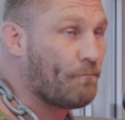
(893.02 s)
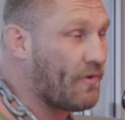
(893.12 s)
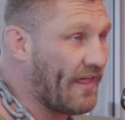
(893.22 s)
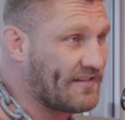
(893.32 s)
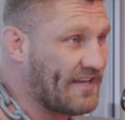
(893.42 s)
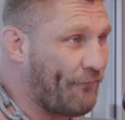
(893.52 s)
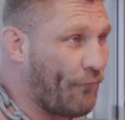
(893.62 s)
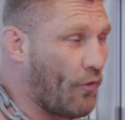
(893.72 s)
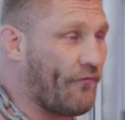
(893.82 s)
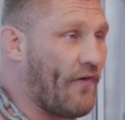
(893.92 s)
But like I said,
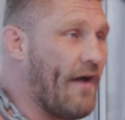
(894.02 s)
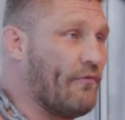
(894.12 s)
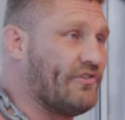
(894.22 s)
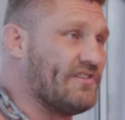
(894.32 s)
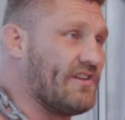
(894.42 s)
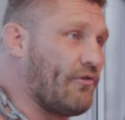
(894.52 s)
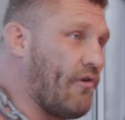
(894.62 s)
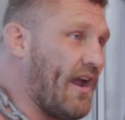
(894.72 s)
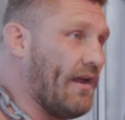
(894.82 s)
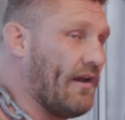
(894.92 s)
4-5, which isn't
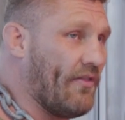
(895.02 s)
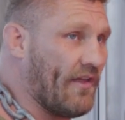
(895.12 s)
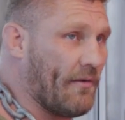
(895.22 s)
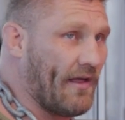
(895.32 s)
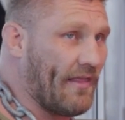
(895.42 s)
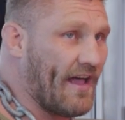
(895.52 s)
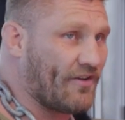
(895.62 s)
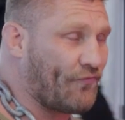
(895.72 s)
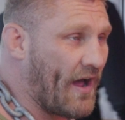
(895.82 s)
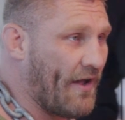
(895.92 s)
great. And then in my
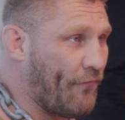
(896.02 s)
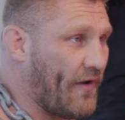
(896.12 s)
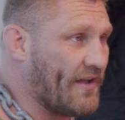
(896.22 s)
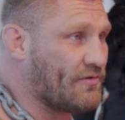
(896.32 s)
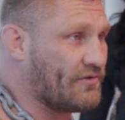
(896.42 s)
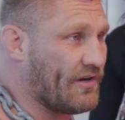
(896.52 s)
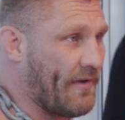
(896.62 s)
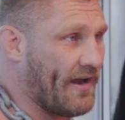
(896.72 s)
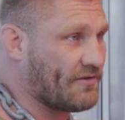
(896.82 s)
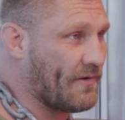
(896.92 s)
last 5 fights, which I
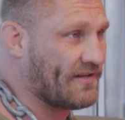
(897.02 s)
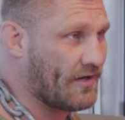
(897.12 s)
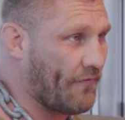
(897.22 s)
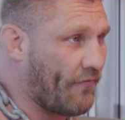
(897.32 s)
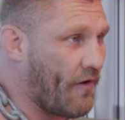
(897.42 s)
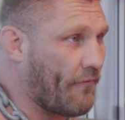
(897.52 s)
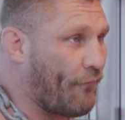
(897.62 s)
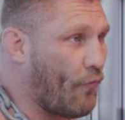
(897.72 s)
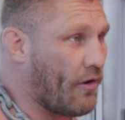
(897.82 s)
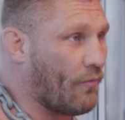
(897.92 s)
managed myself, I've gone
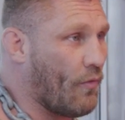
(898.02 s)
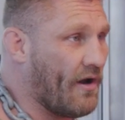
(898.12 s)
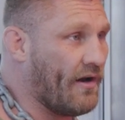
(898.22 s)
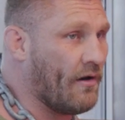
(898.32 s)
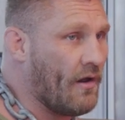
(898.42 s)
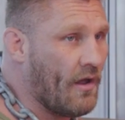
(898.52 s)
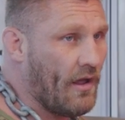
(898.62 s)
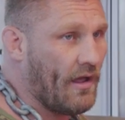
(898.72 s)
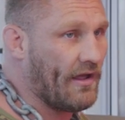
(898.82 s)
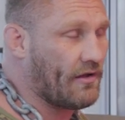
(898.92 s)

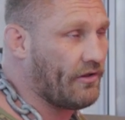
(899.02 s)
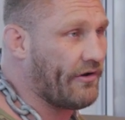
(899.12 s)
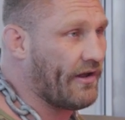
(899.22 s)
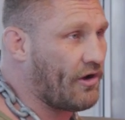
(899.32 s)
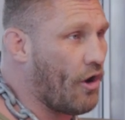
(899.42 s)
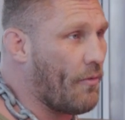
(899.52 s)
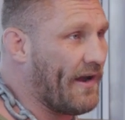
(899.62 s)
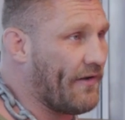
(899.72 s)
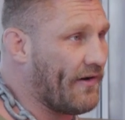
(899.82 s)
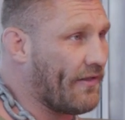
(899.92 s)
4-1, including a
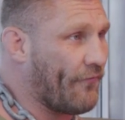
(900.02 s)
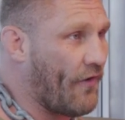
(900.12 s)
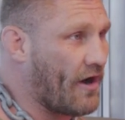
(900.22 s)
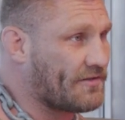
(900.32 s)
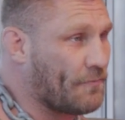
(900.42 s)
co-main event on the Fox